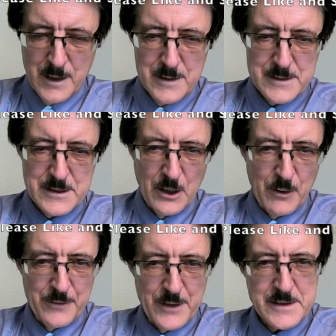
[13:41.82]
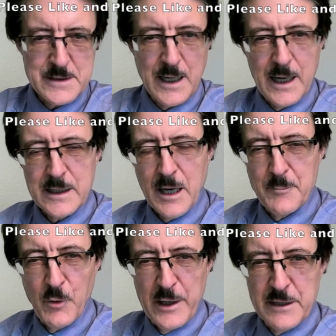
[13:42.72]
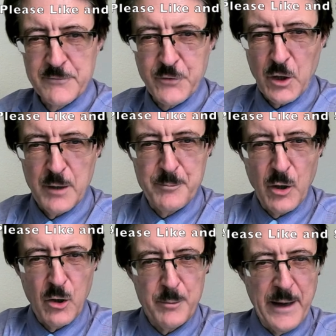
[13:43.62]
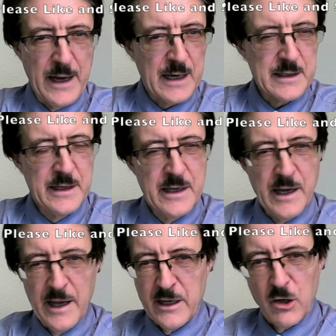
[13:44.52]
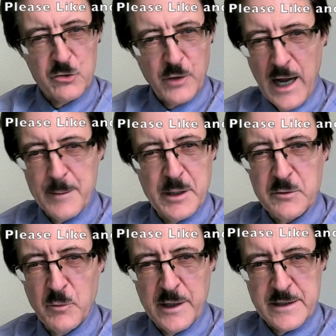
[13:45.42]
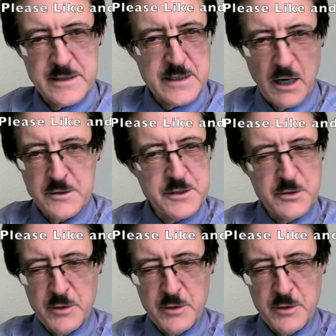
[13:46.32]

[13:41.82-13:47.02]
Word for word: So, on this talk, I'm waiting for a pullback and I'll grab it when it starts to